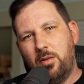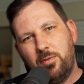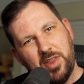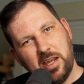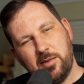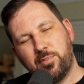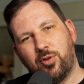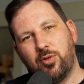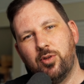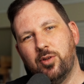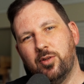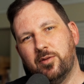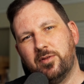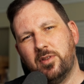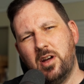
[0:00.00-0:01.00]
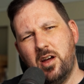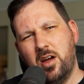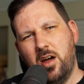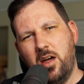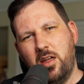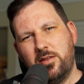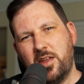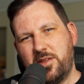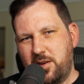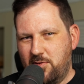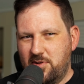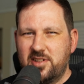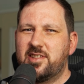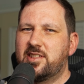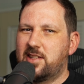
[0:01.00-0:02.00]
they prove that
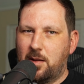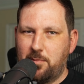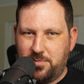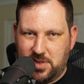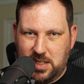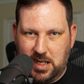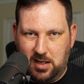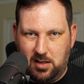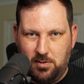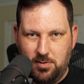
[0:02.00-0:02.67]
there is something